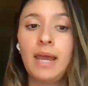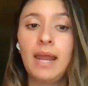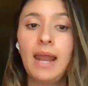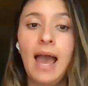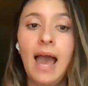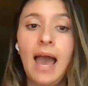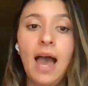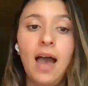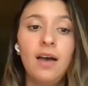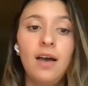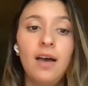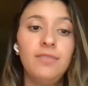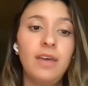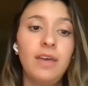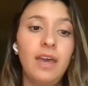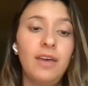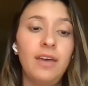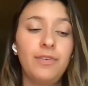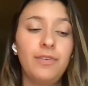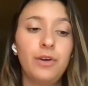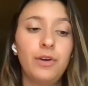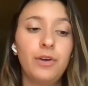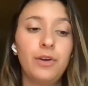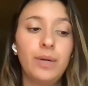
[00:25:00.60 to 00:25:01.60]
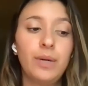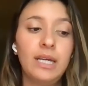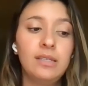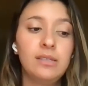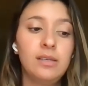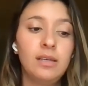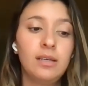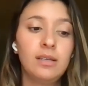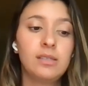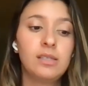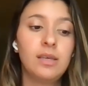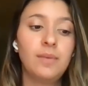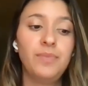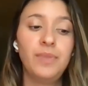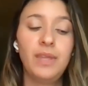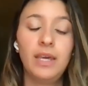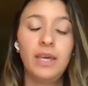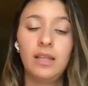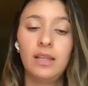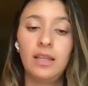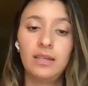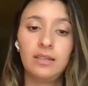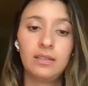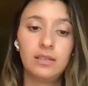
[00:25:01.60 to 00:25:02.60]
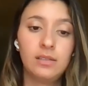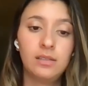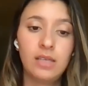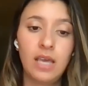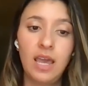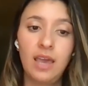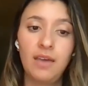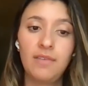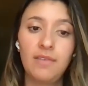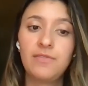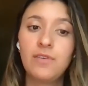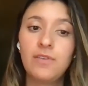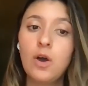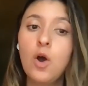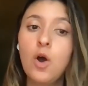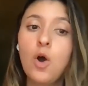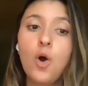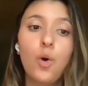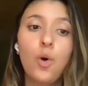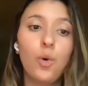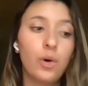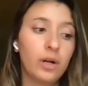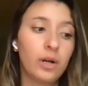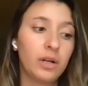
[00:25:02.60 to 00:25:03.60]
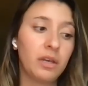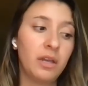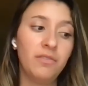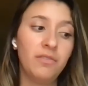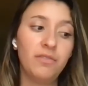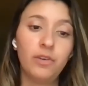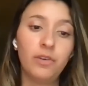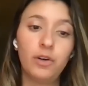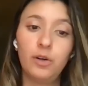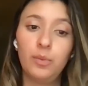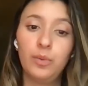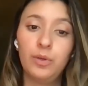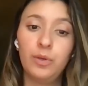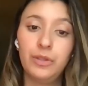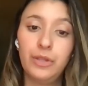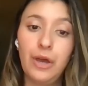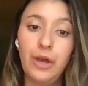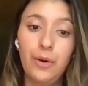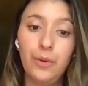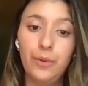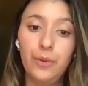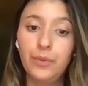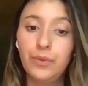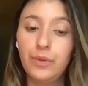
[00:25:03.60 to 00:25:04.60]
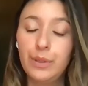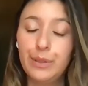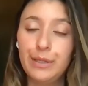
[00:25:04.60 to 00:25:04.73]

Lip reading: might have if you're raising something like a safe or a convertible note.